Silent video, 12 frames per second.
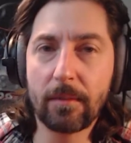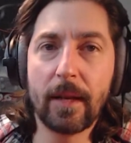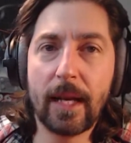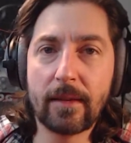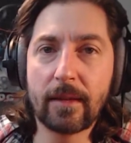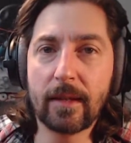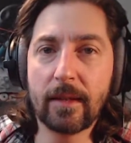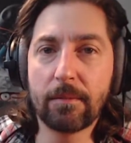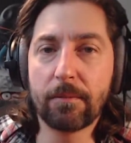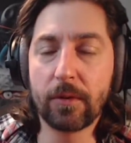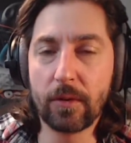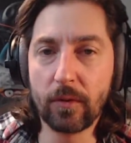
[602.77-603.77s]
lenses
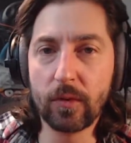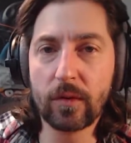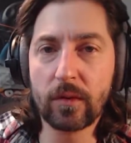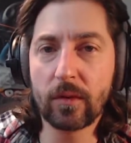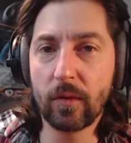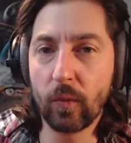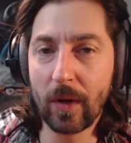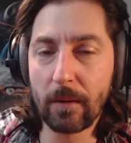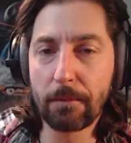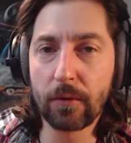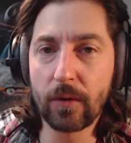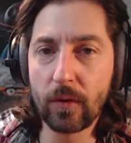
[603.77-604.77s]
produce or will
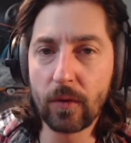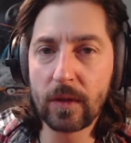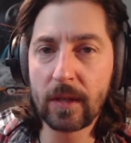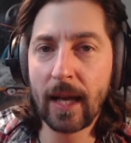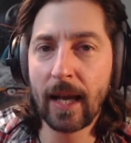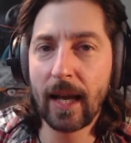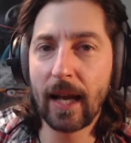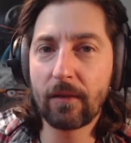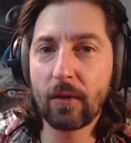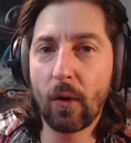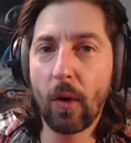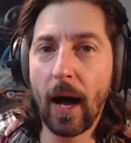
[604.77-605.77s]
produce. And
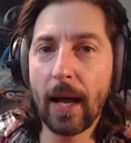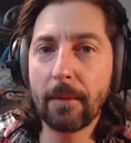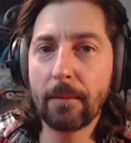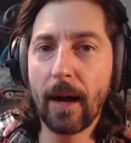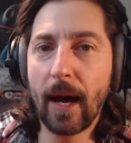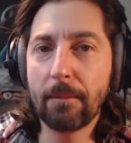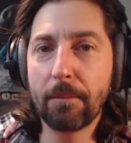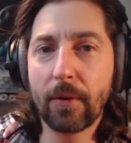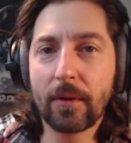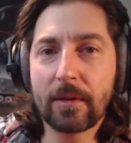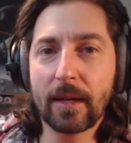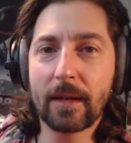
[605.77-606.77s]
so I
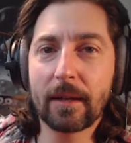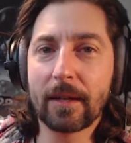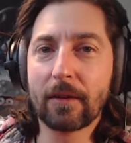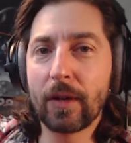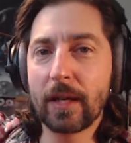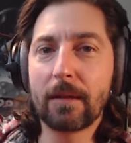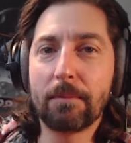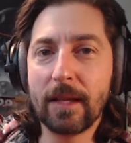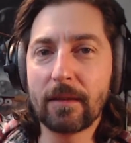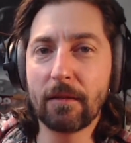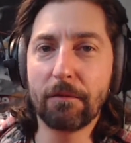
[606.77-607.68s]
put a gridded piece of